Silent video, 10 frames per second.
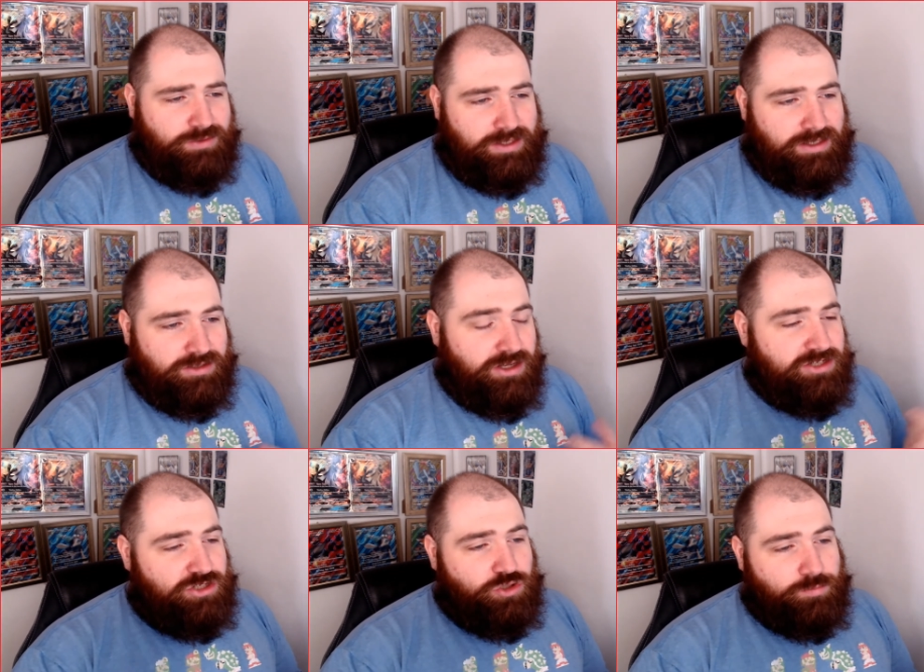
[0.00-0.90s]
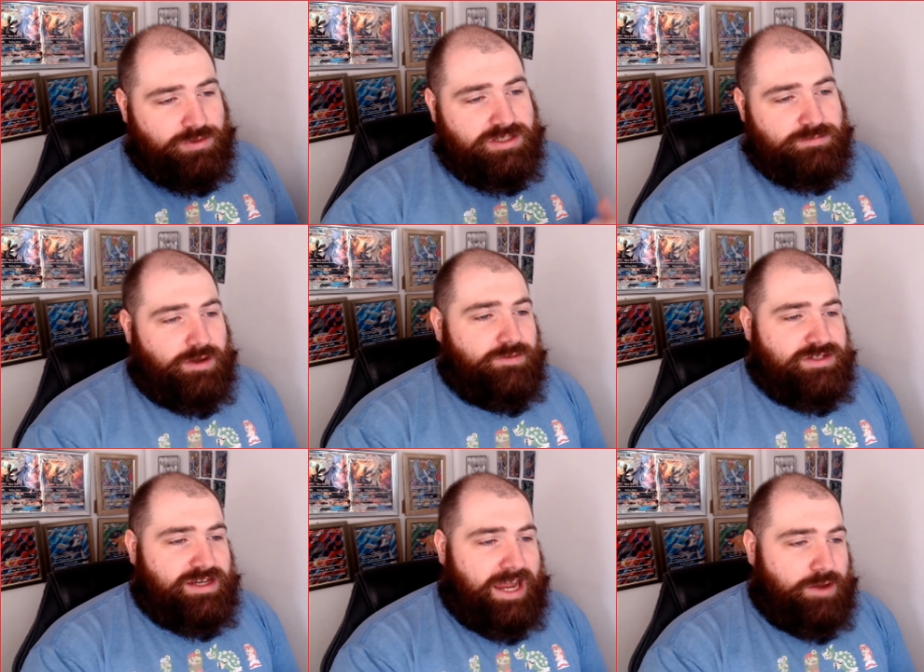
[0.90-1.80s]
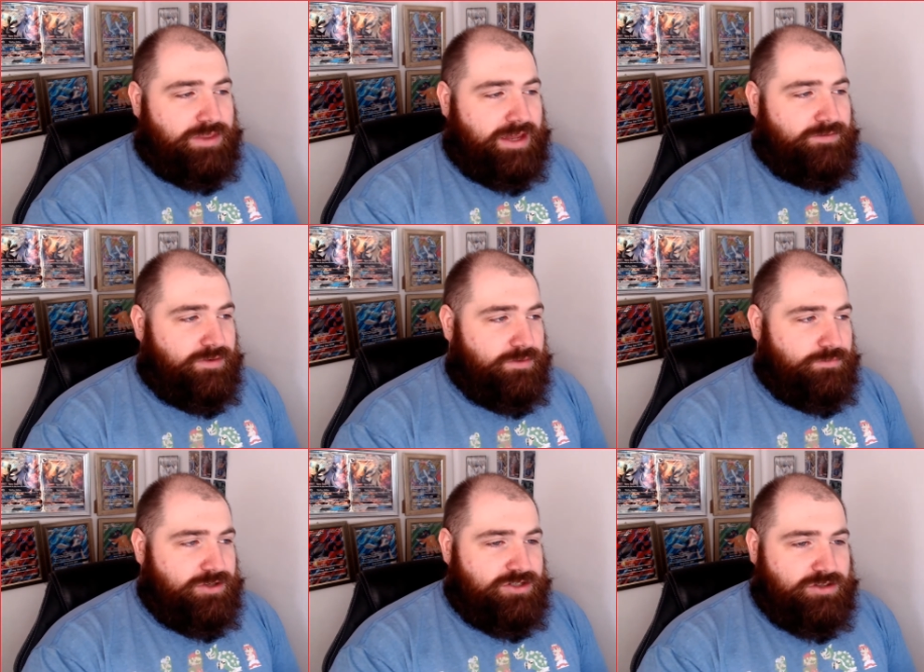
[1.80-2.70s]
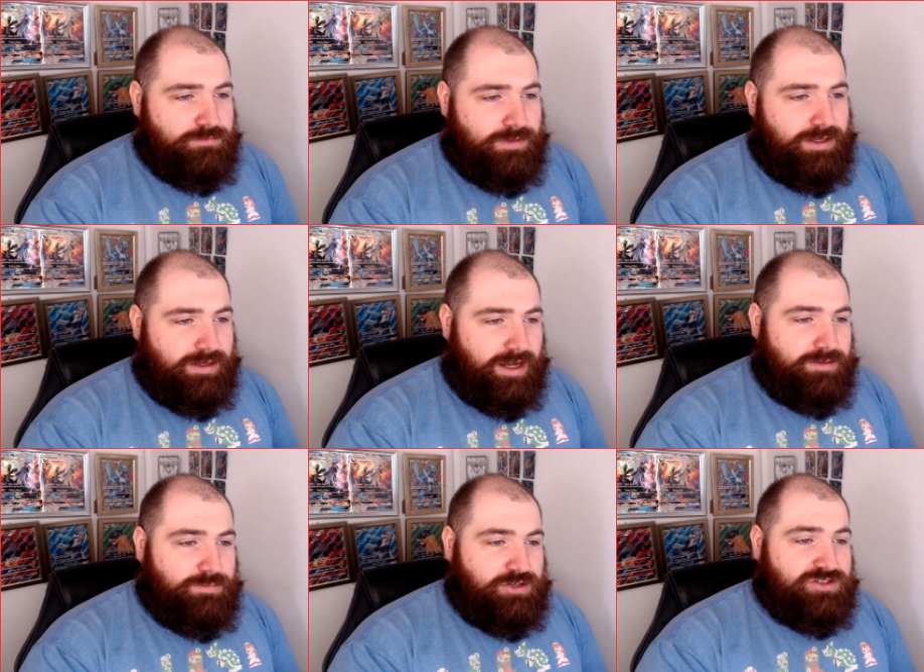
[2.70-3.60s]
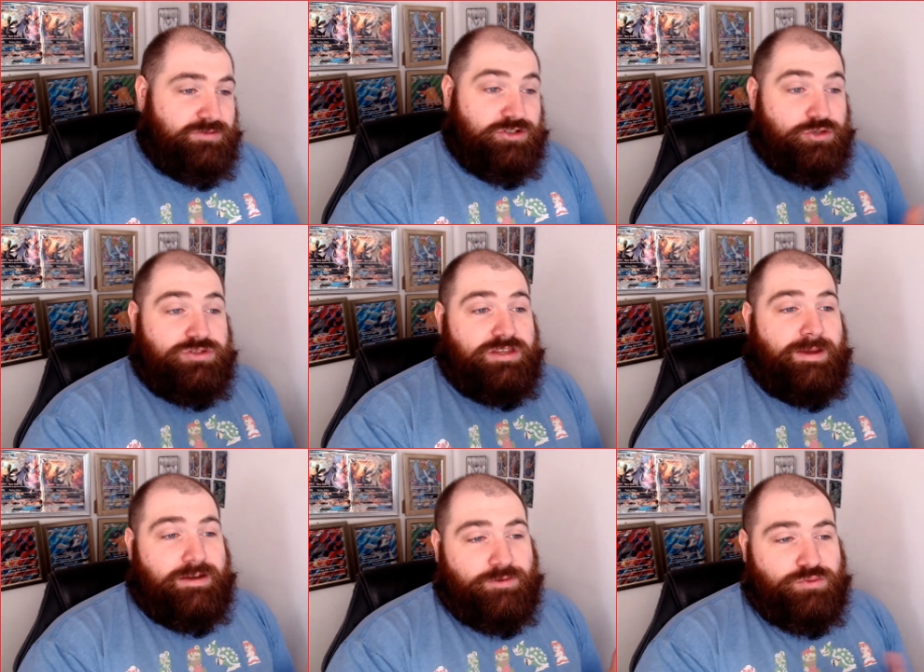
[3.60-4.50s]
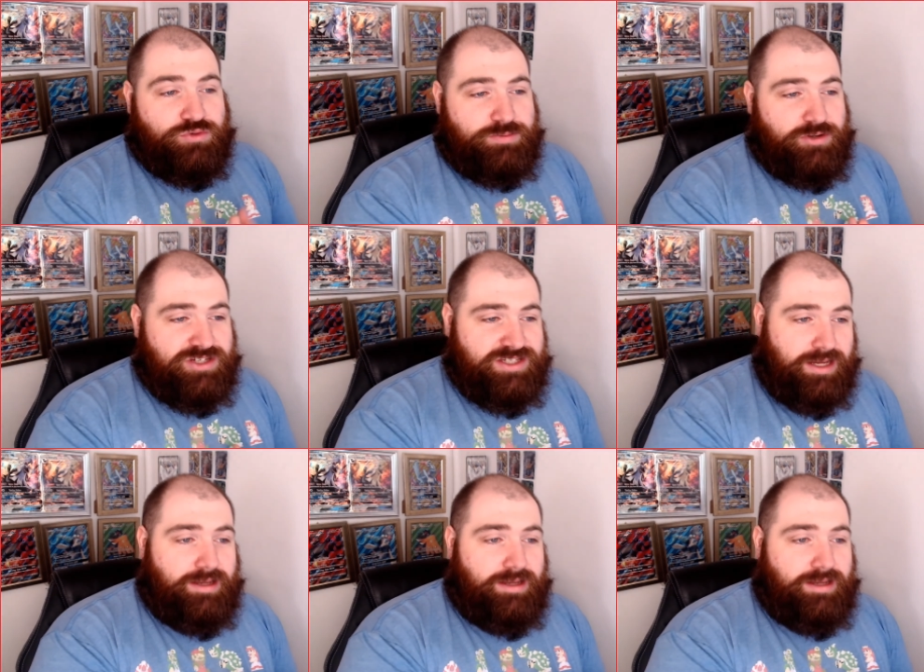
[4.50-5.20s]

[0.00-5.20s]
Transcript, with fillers: not necessarily short printed, but obviously how they've printed them, and because they reduced the amount of ultras per set.